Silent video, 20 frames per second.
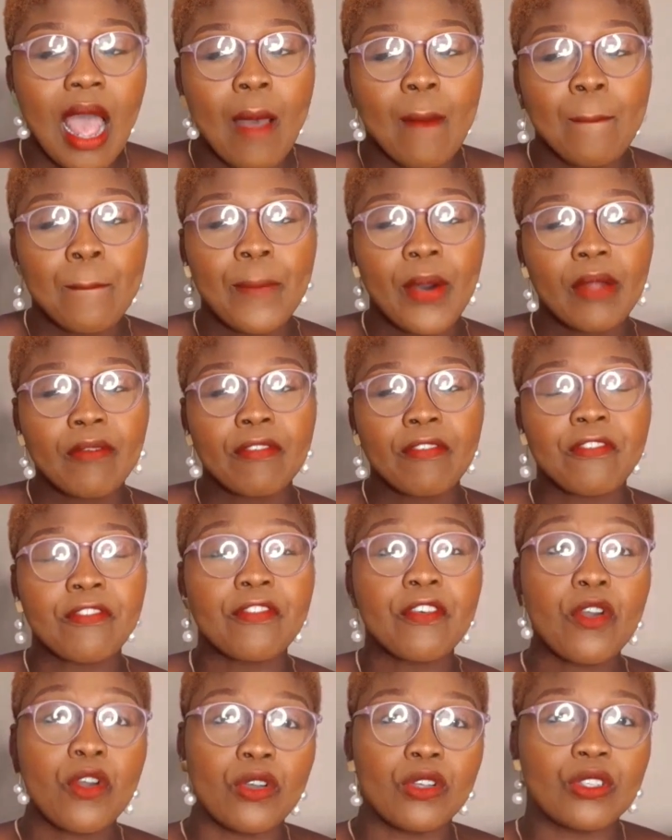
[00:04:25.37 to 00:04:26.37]
But
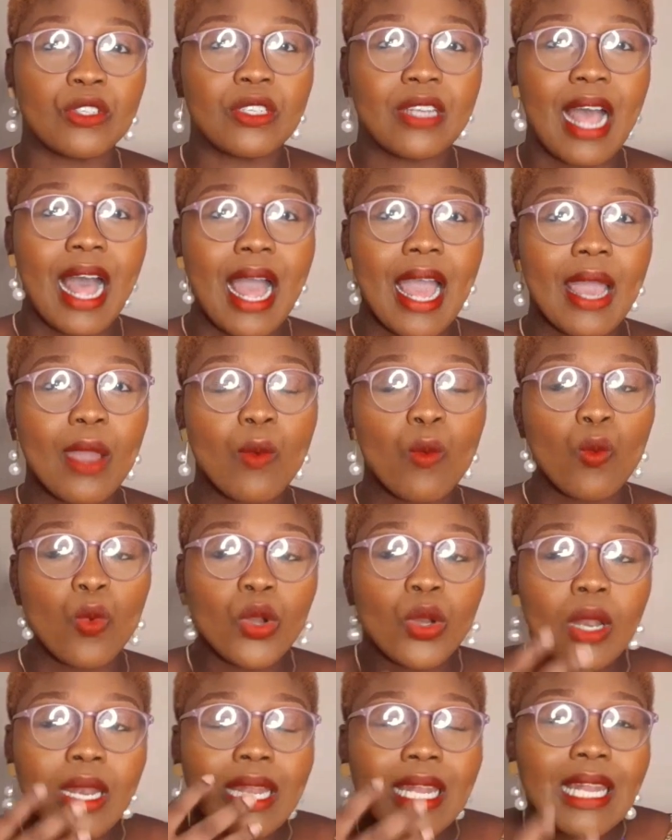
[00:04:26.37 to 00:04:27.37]
first, I
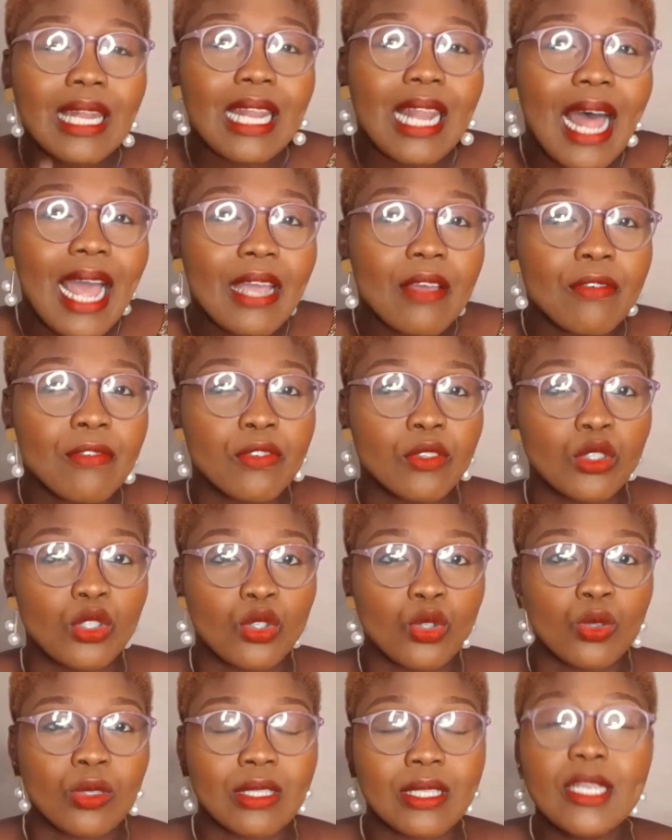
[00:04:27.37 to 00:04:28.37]
would like for
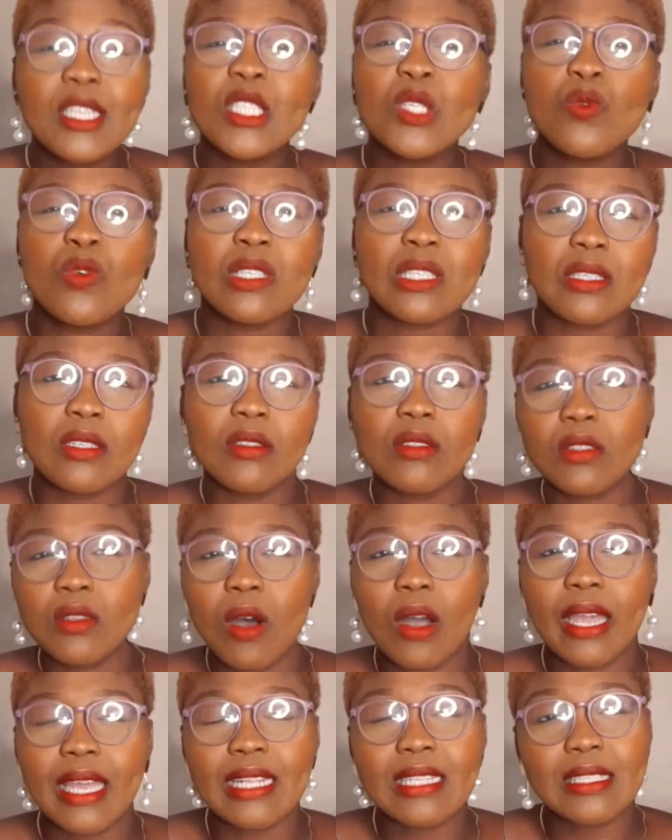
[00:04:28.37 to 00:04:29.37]
you, since we're still
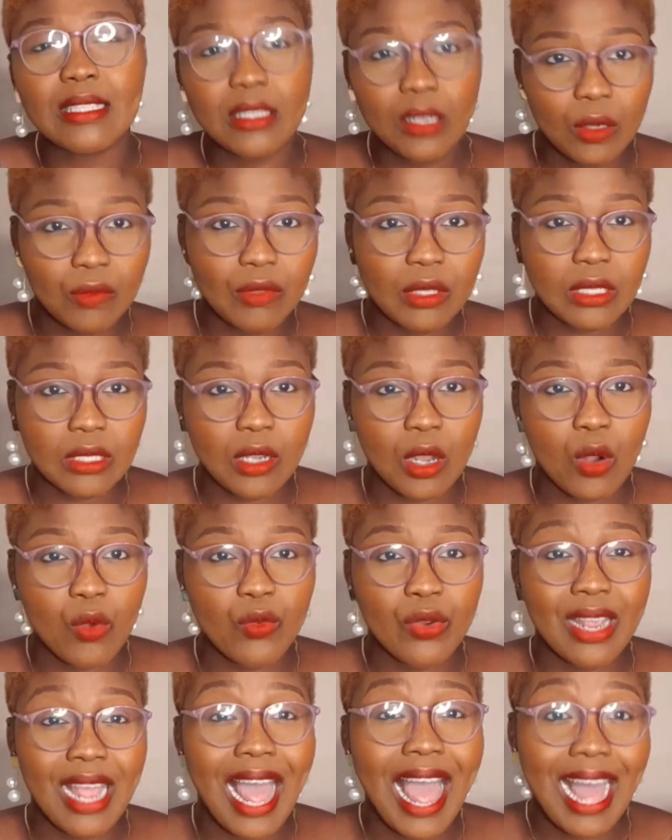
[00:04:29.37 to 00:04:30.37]
talking
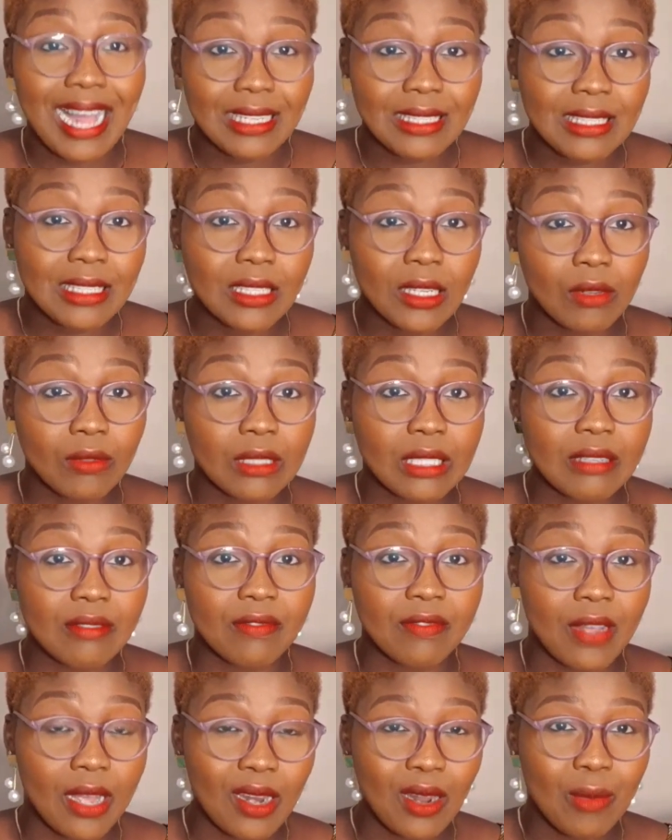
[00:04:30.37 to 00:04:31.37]
self-discovery and
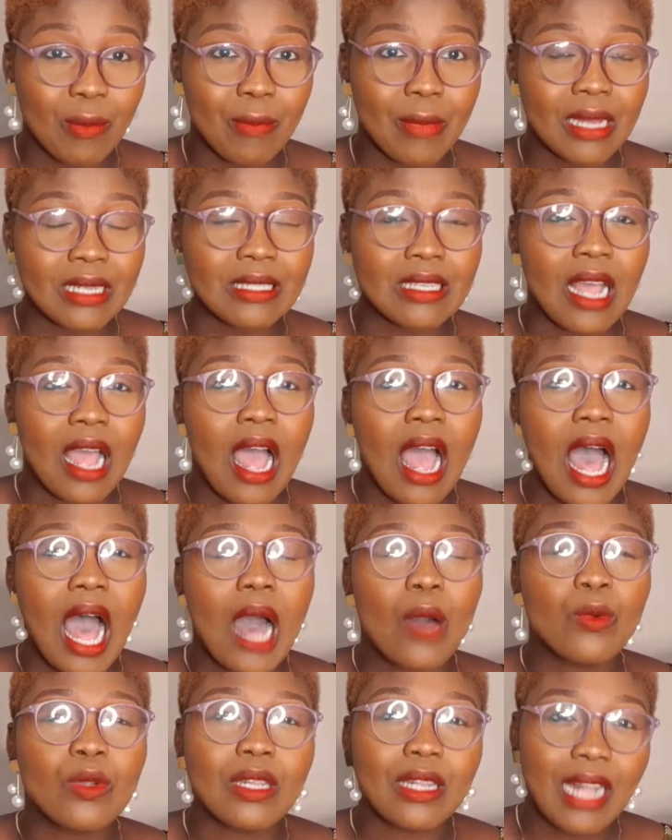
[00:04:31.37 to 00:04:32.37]
self-development,
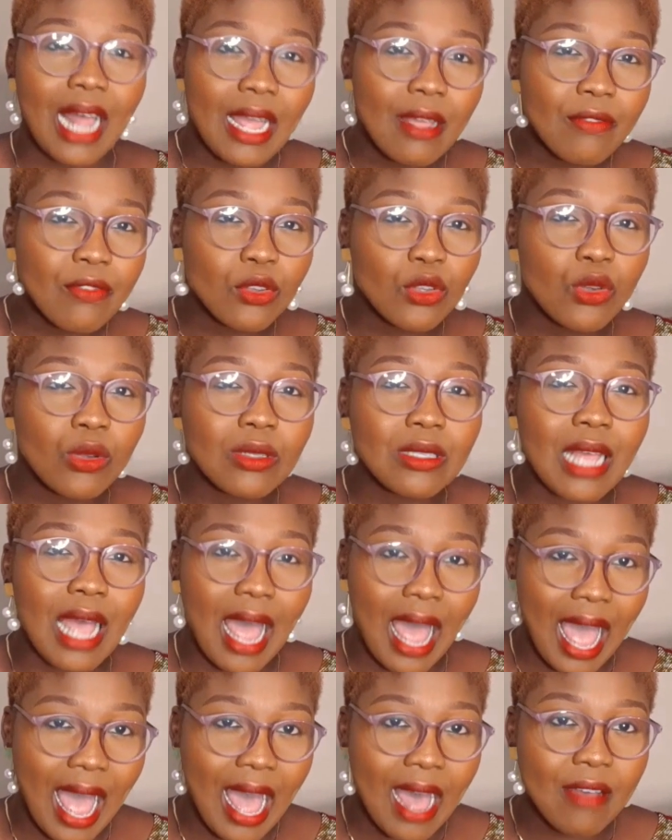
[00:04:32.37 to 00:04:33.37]
I would like for you to
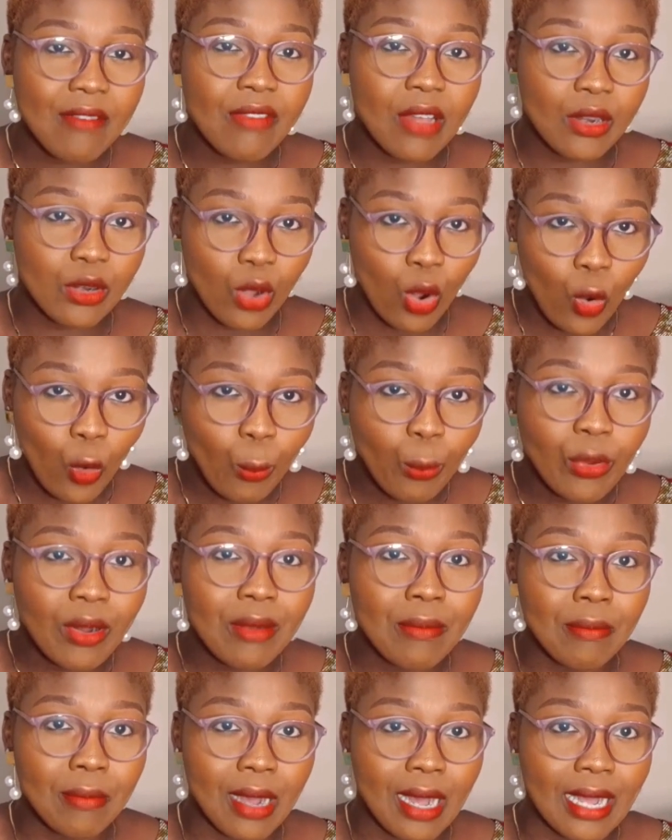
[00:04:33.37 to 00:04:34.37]
have an
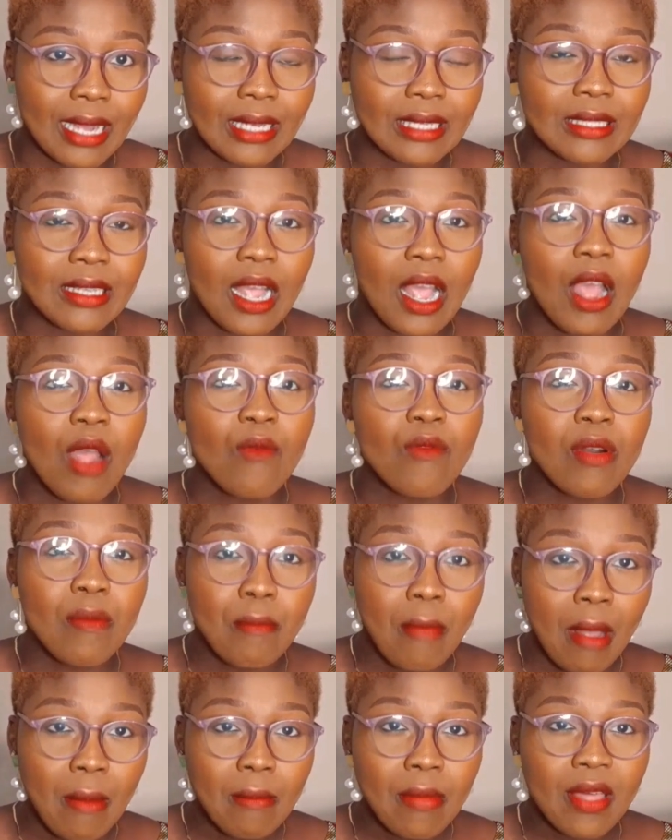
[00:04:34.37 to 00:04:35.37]
open mind.
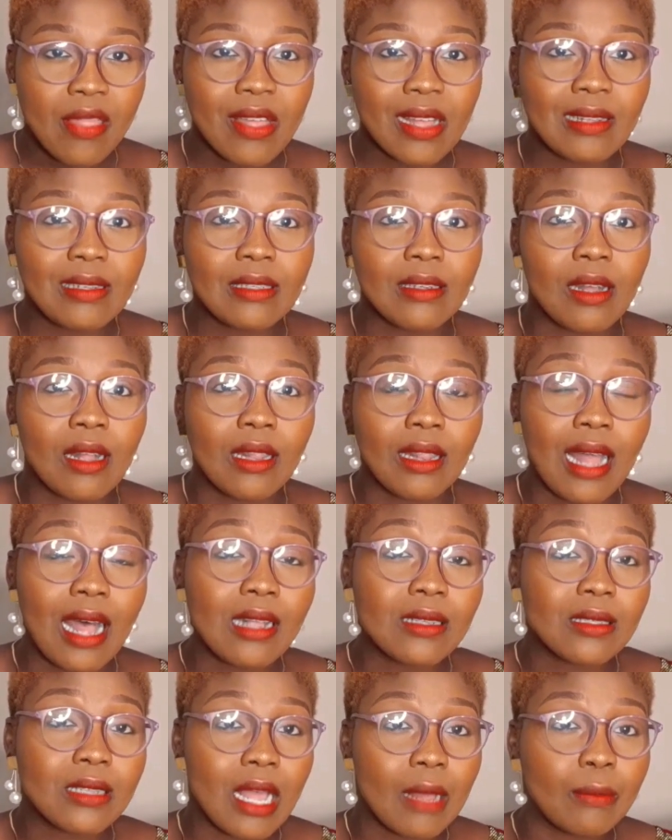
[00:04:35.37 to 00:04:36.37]
Remember that in our
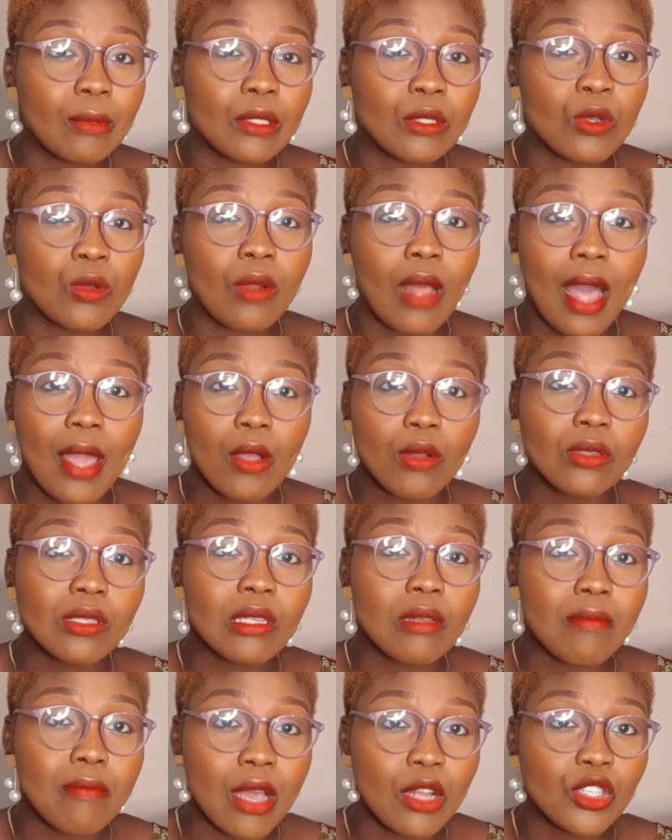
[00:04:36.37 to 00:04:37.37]
last episode, I
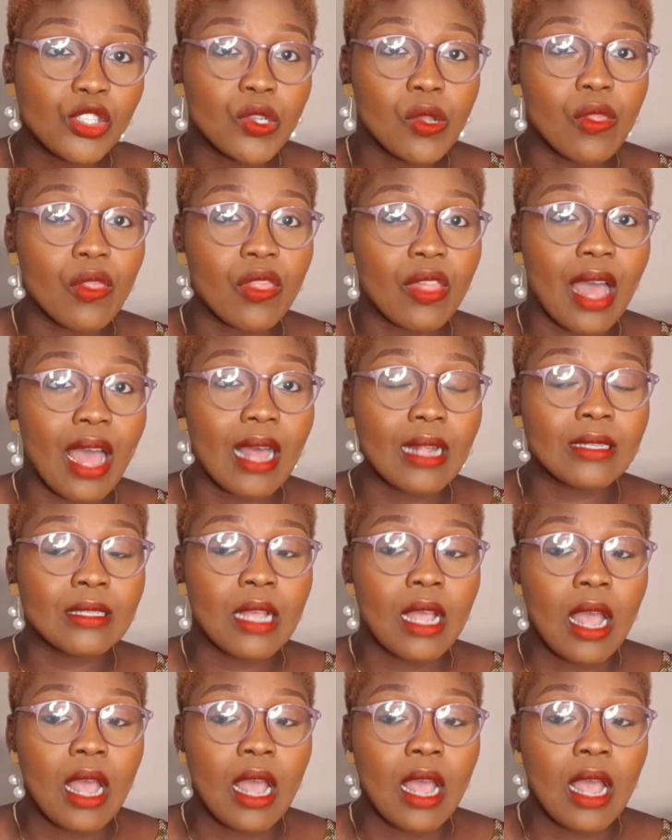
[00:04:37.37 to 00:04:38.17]
also mentioned that